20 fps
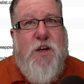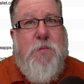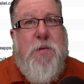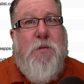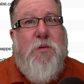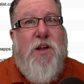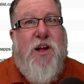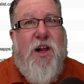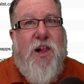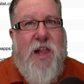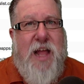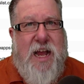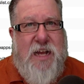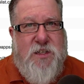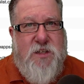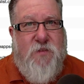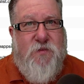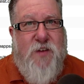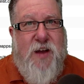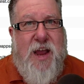to be able to
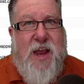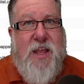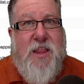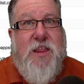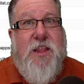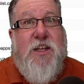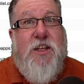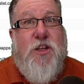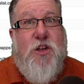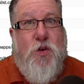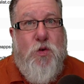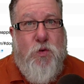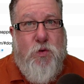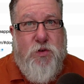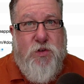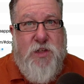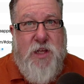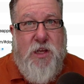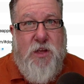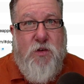classify the
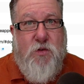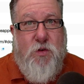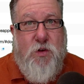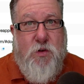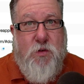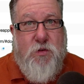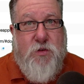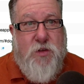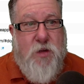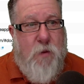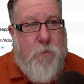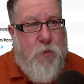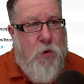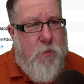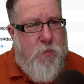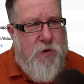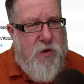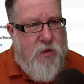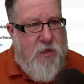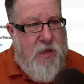tools that you use
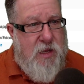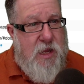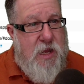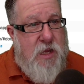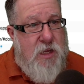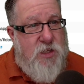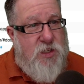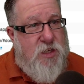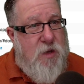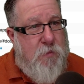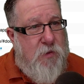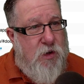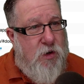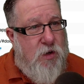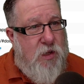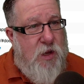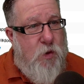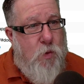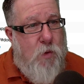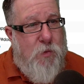appropriately.
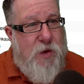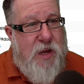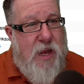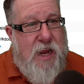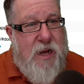Similarly, when we